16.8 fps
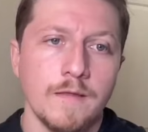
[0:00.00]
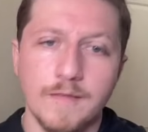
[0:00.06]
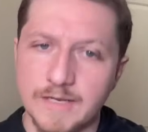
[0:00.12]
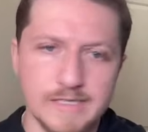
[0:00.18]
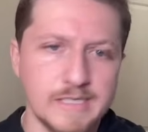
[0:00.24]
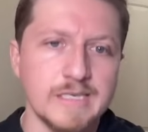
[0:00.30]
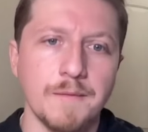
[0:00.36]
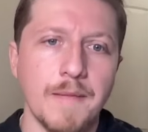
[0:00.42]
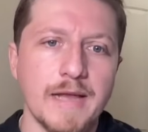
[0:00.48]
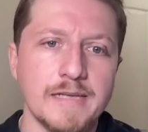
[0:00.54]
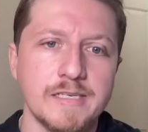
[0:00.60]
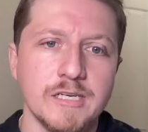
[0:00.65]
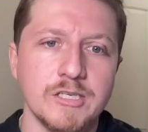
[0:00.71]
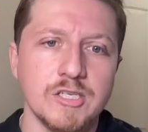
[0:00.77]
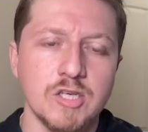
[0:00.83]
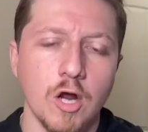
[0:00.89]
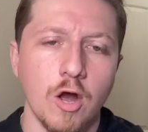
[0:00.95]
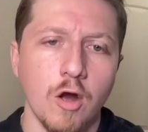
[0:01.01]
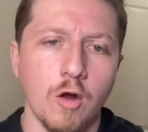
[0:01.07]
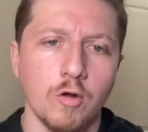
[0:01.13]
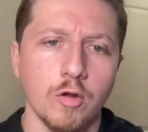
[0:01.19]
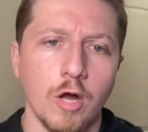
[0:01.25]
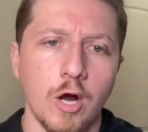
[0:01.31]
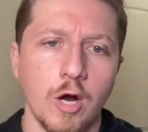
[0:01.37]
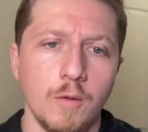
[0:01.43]
This is a message to
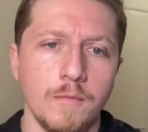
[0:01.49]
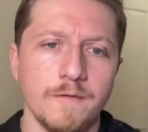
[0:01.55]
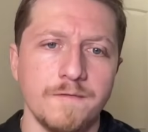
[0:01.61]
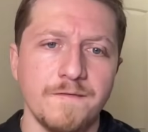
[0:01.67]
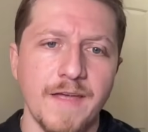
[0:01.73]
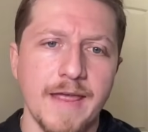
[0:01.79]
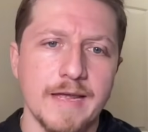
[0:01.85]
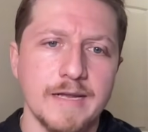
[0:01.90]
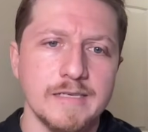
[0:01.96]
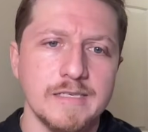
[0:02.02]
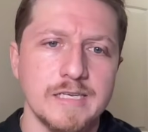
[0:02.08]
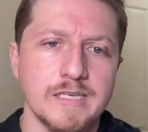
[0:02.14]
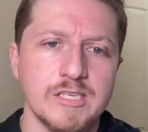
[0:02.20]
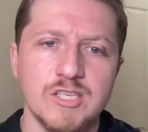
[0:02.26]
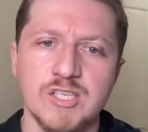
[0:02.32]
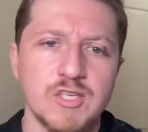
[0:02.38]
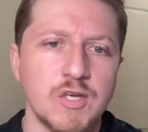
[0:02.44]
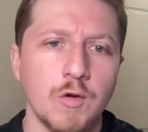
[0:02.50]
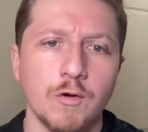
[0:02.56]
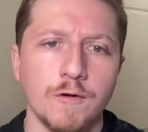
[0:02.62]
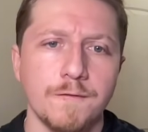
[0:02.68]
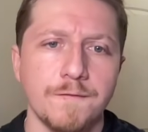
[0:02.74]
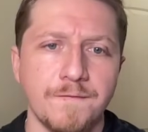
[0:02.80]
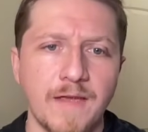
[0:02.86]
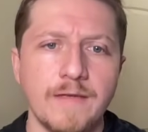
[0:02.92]
Oklahoma fans and
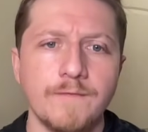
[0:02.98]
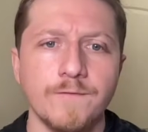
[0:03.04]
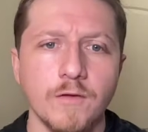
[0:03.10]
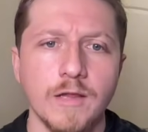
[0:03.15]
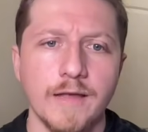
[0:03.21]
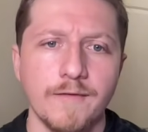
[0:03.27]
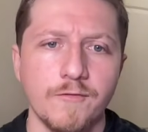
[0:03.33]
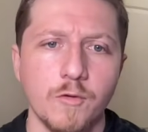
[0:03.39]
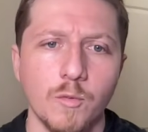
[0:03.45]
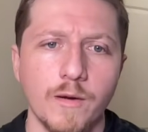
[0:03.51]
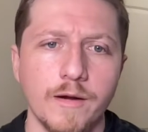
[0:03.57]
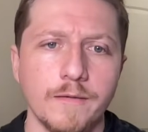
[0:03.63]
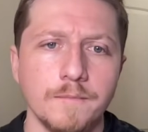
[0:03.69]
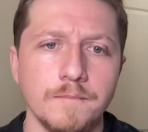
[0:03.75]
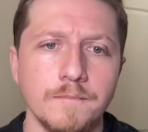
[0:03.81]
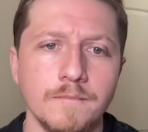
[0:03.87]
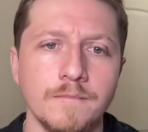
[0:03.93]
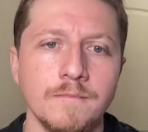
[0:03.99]
Sooner faithful everywhere.